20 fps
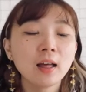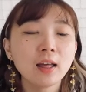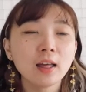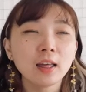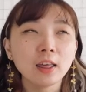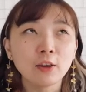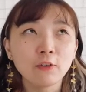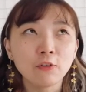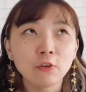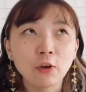
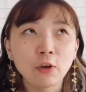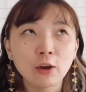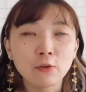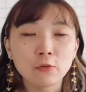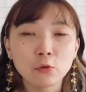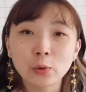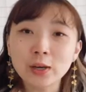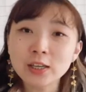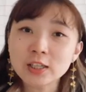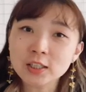If you have
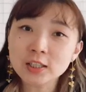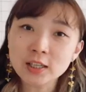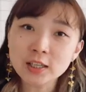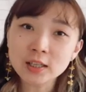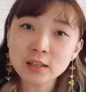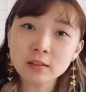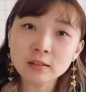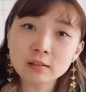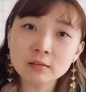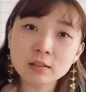
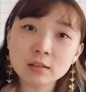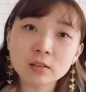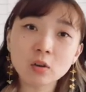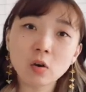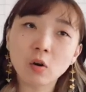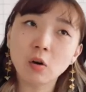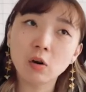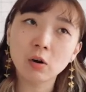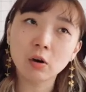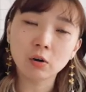questions
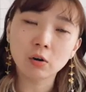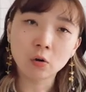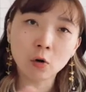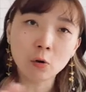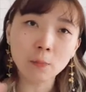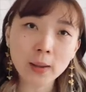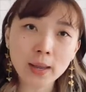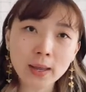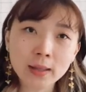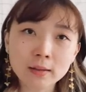or
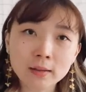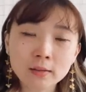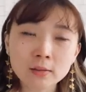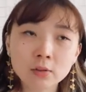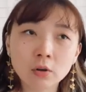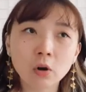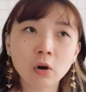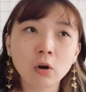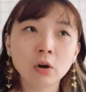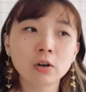comments
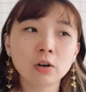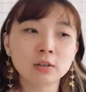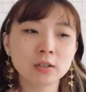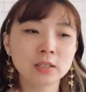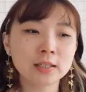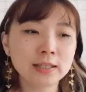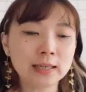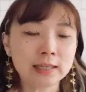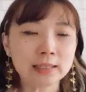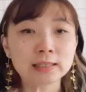or
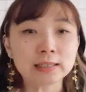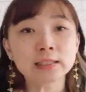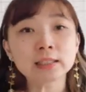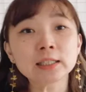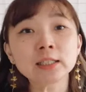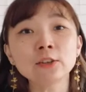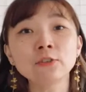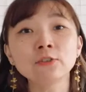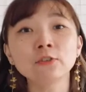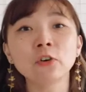
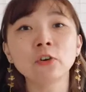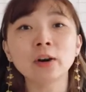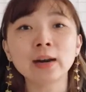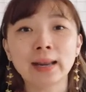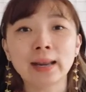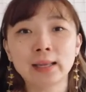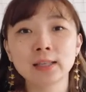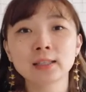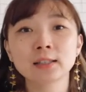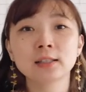suggestions for
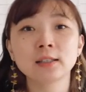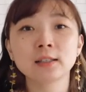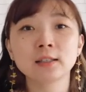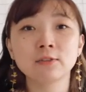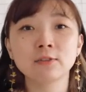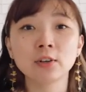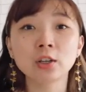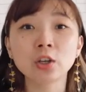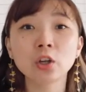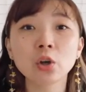next
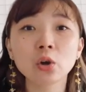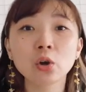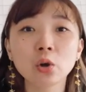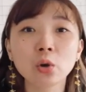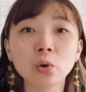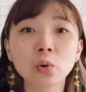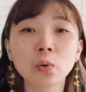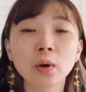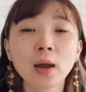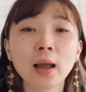
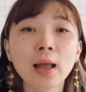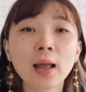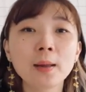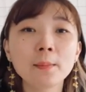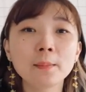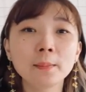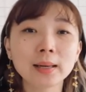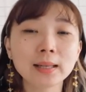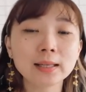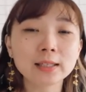video,
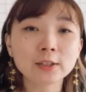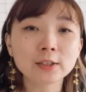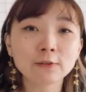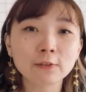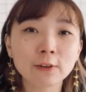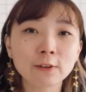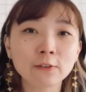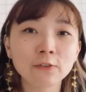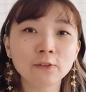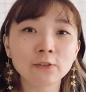please
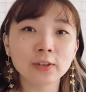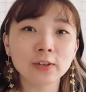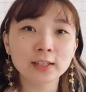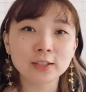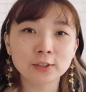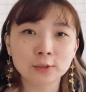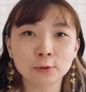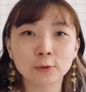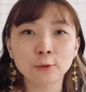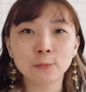feel free
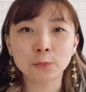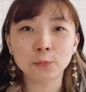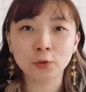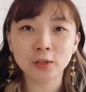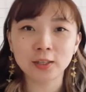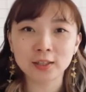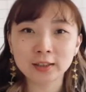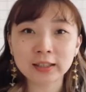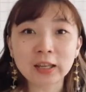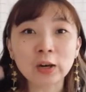to put
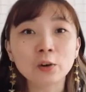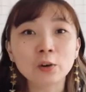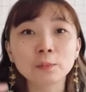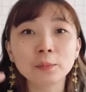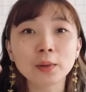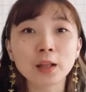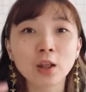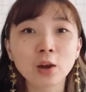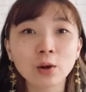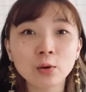it down
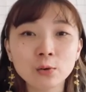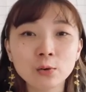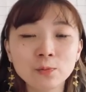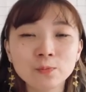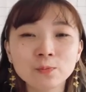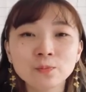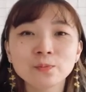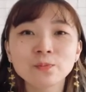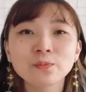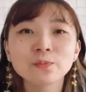below.
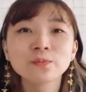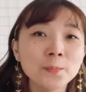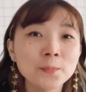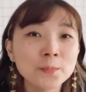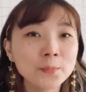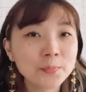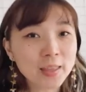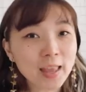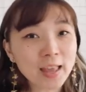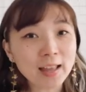
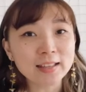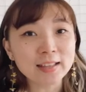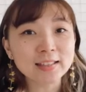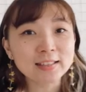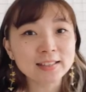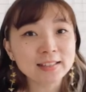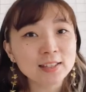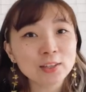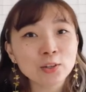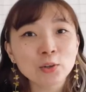Yeah,
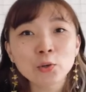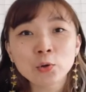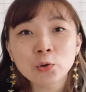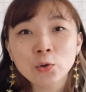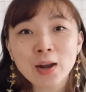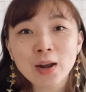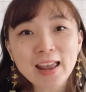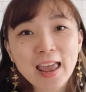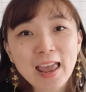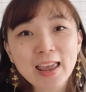see you
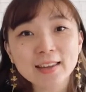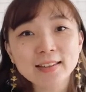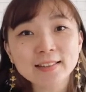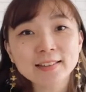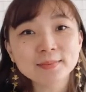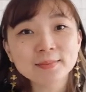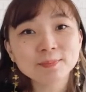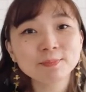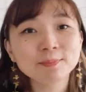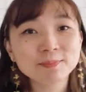again.
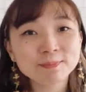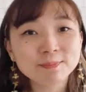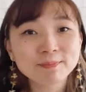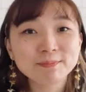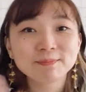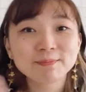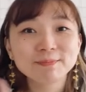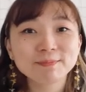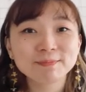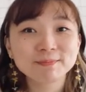
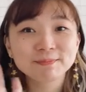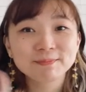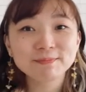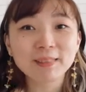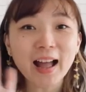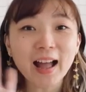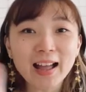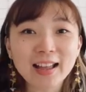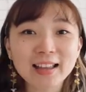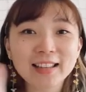
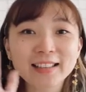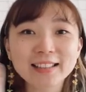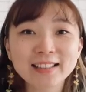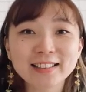Bye.